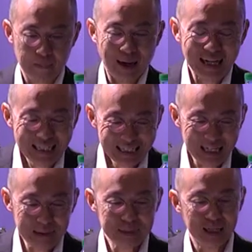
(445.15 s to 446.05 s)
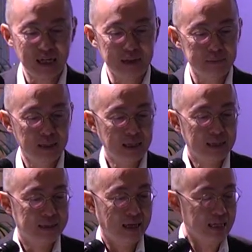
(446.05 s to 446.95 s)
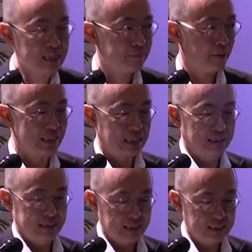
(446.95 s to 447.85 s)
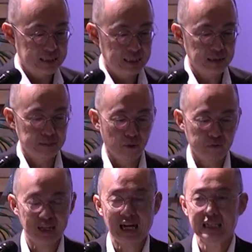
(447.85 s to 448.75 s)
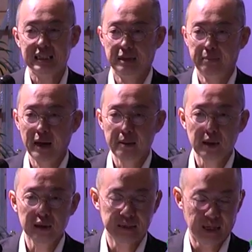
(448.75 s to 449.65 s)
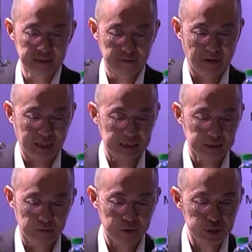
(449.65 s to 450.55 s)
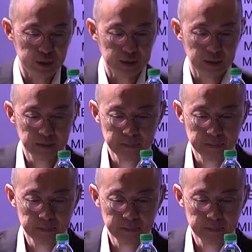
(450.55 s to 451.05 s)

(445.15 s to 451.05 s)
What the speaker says: But at the same time, there is political uncertainty in both Thailand and Myanmar that's affecting the region.